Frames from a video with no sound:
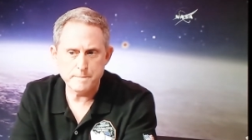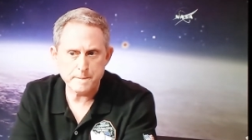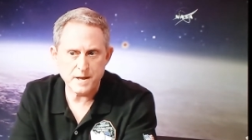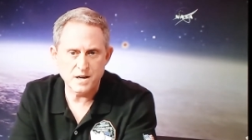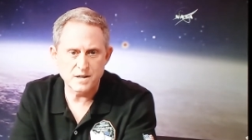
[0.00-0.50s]

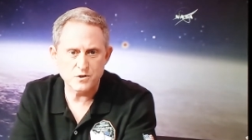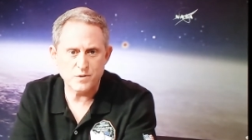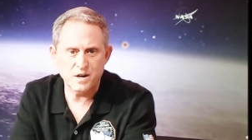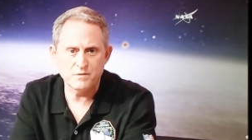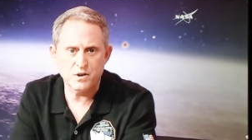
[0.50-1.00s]

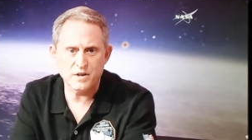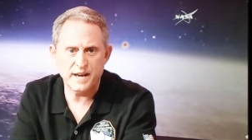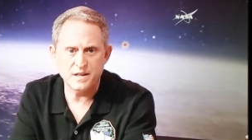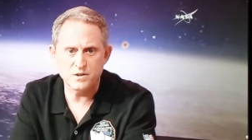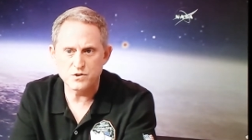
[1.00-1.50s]

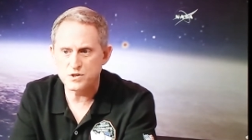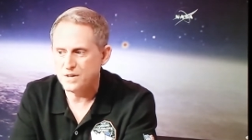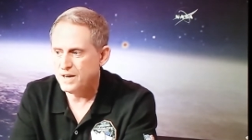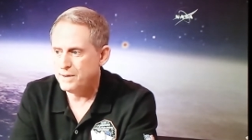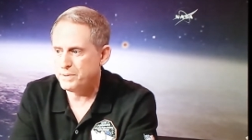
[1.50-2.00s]
cryovolcanoes,
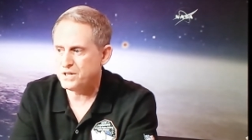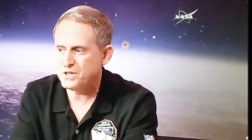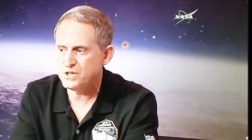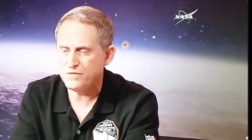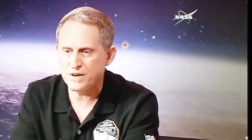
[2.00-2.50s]
but this
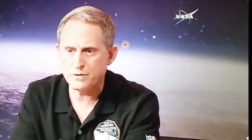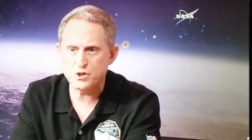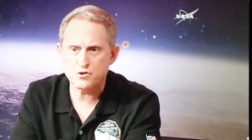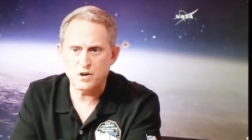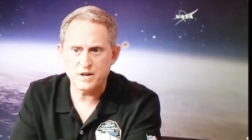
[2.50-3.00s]
is very
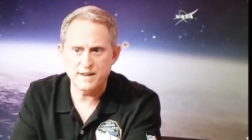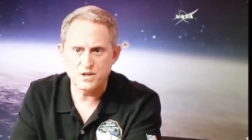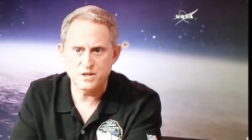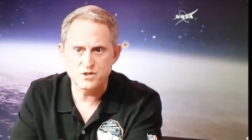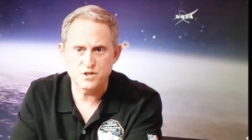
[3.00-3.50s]
strong
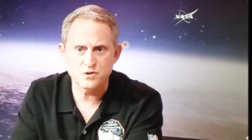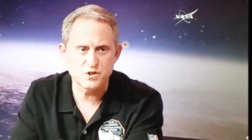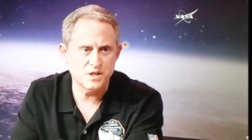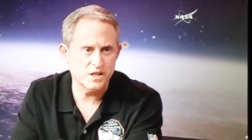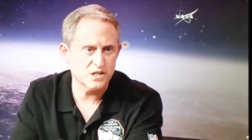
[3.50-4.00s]
evidence that will
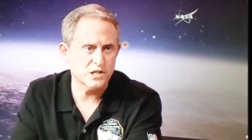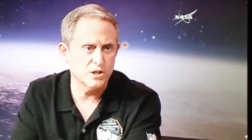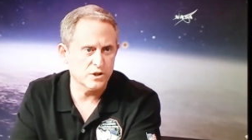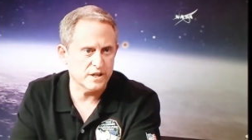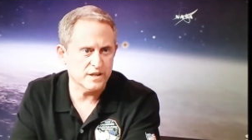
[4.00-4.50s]
send us
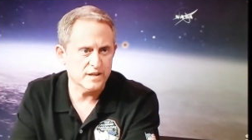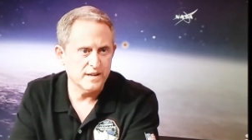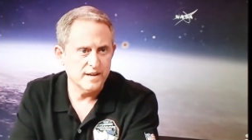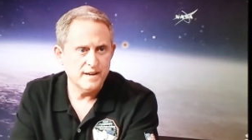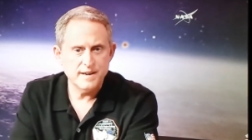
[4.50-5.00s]
looking
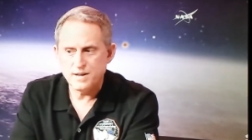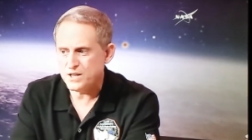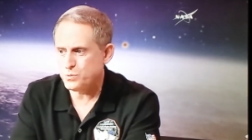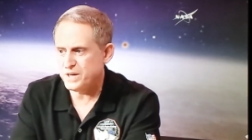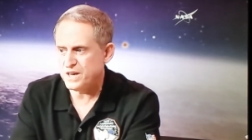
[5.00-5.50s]

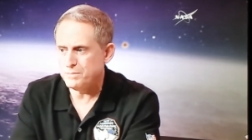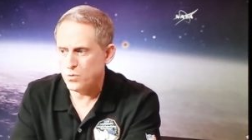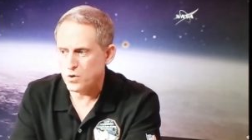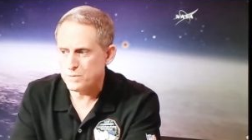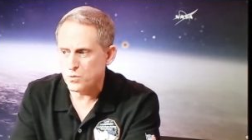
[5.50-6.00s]
as we get
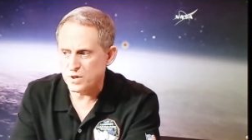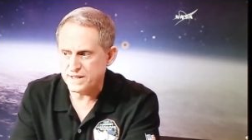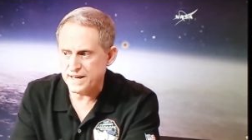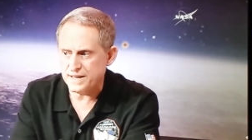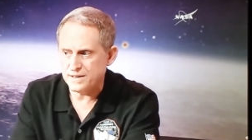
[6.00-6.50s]
more and more
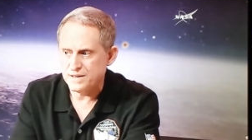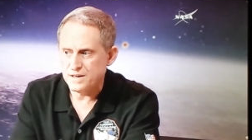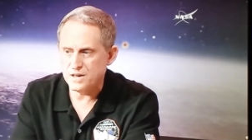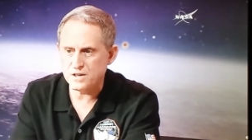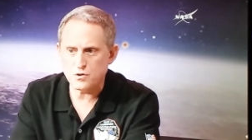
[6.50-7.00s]
data
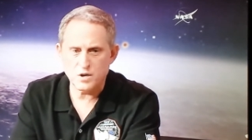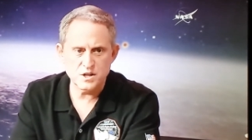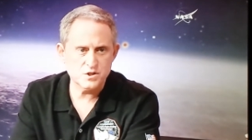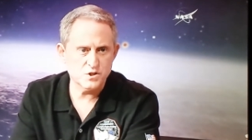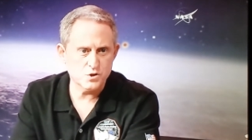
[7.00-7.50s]

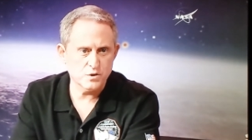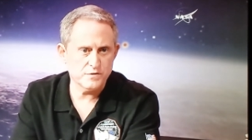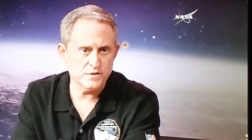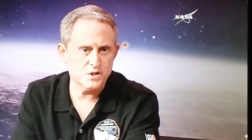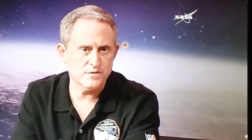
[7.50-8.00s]
across the
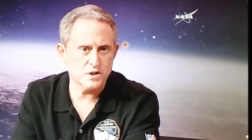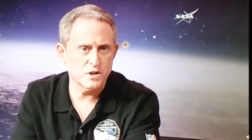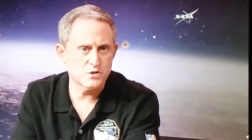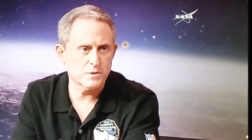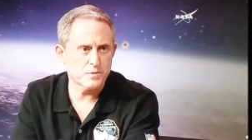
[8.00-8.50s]
surface of the
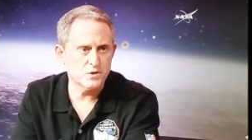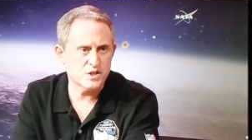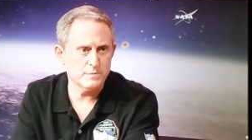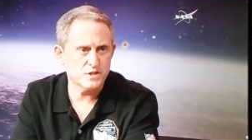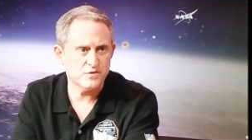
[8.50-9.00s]
close approach
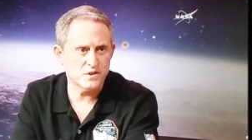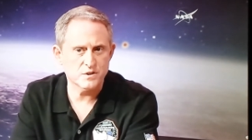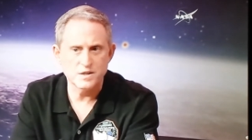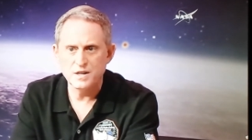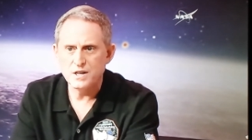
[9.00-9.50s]
hemisphere
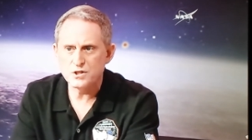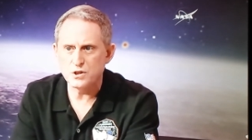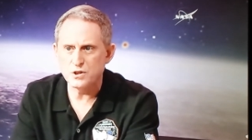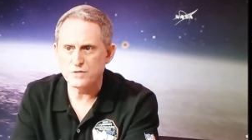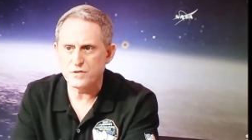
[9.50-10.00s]
to
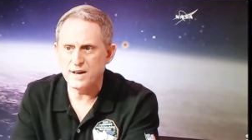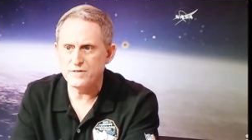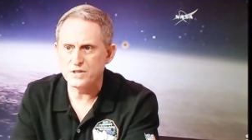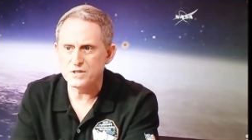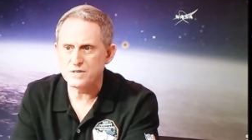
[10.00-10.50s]
look for
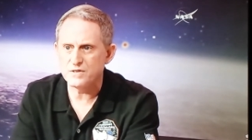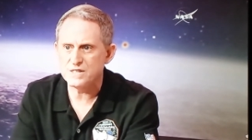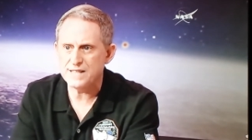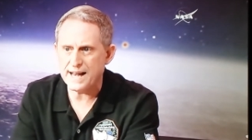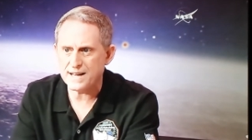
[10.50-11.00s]
evidence of
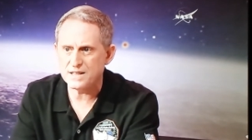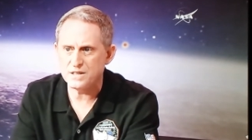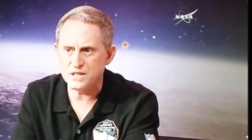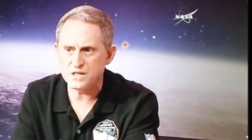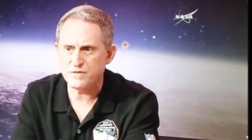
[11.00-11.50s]
exactly
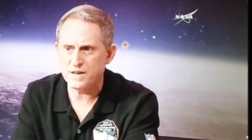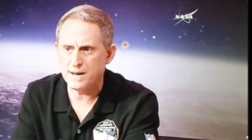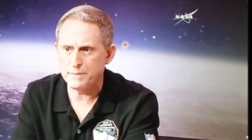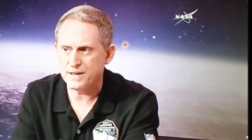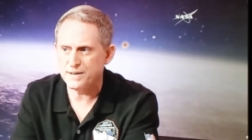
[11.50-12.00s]
these
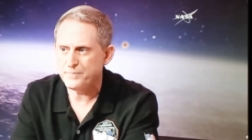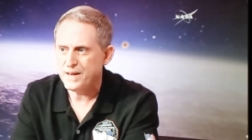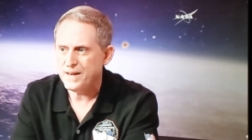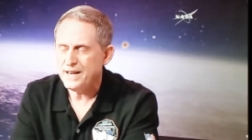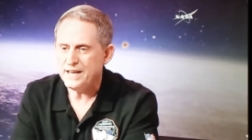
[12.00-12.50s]
phenomena.
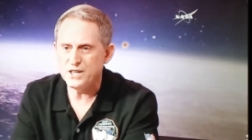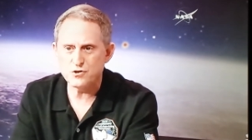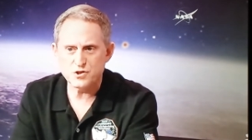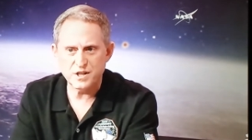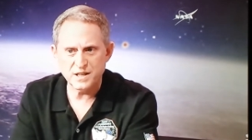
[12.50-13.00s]

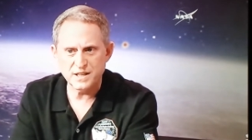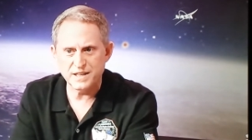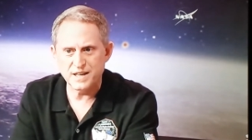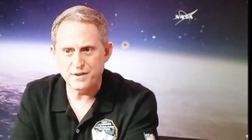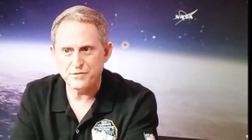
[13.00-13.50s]
Interestingly
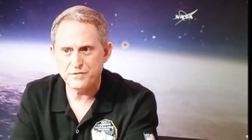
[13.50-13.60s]
enough,